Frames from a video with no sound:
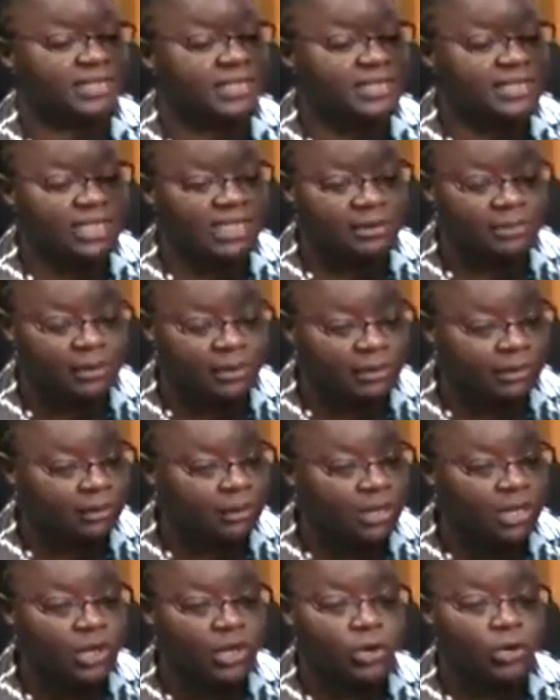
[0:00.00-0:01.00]
in a
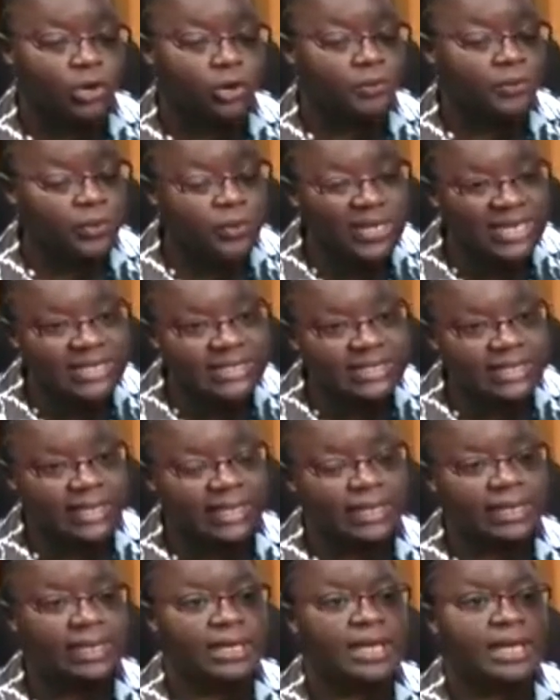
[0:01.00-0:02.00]
stable
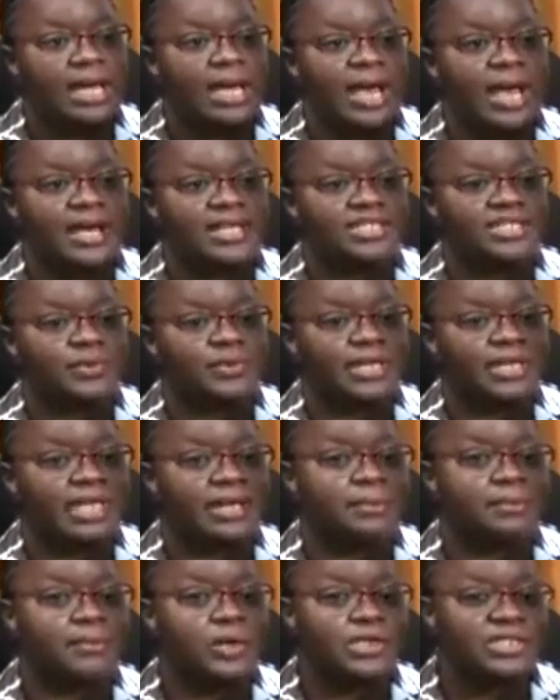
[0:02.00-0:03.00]
community. As well,
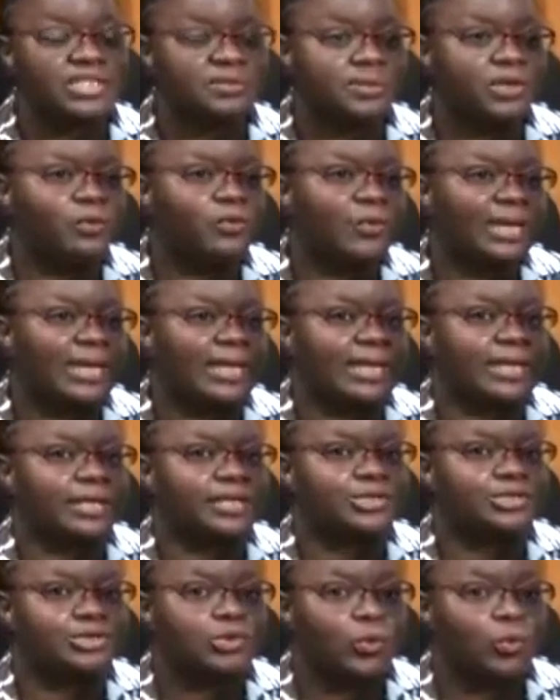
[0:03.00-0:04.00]
they must be
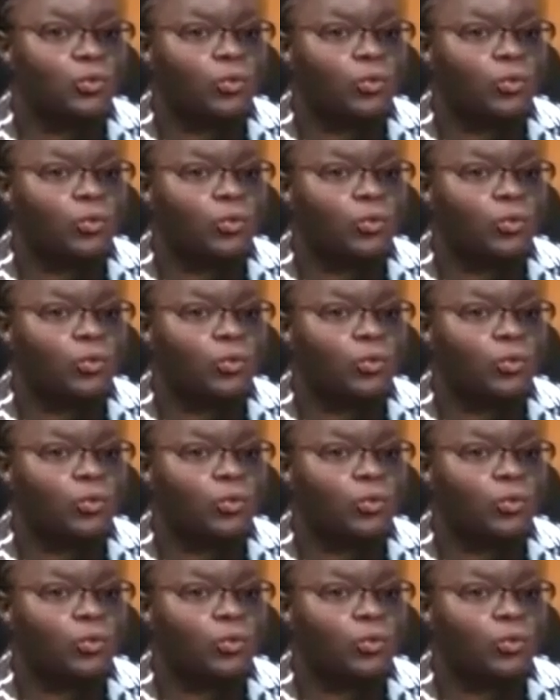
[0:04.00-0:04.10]
willing to